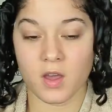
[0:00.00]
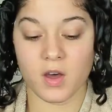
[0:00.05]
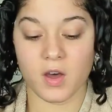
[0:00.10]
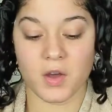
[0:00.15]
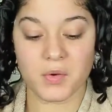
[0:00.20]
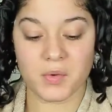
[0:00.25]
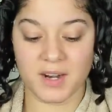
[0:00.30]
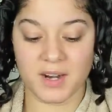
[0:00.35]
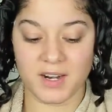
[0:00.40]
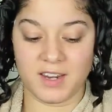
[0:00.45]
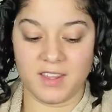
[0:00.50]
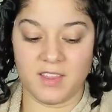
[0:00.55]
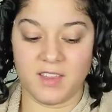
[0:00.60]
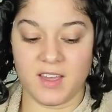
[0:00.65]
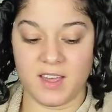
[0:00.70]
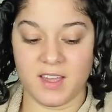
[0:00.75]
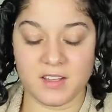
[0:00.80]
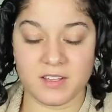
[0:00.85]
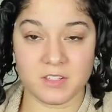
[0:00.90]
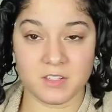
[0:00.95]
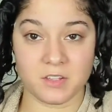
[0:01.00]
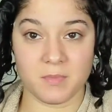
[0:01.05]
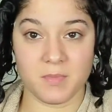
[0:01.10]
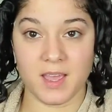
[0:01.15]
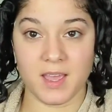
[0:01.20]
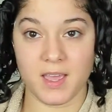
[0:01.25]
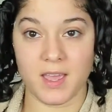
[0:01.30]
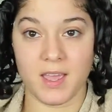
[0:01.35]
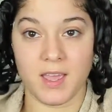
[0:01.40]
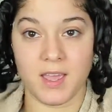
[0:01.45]
Alrighty guys, so
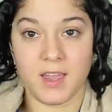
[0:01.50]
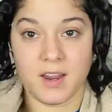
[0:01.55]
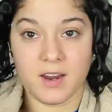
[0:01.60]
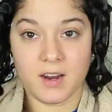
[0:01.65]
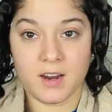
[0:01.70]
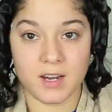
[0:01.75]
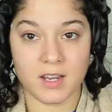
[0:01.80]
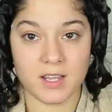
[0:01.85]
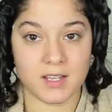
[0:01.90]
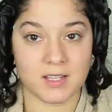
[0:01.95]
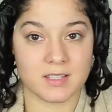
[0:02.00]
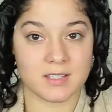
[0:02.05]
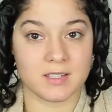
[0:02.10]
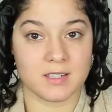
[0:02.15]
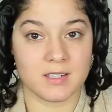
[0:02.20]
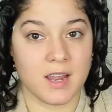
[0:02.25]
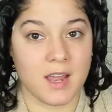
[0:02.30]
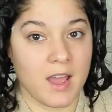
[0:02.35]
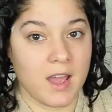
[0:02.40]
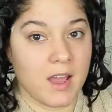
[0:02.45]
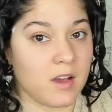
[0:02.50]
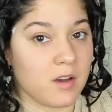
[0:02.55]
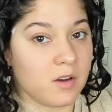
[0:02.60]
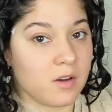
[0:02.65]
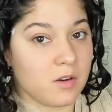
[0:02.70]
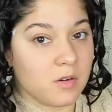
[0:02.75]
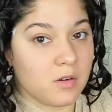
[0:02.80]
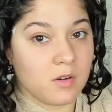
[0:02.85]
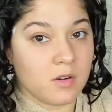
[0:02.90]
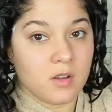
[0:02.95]
my hair is
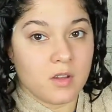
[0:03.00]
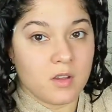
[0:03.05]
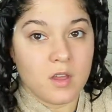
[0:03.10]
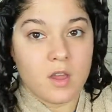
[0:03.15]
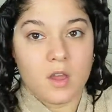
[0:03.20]
now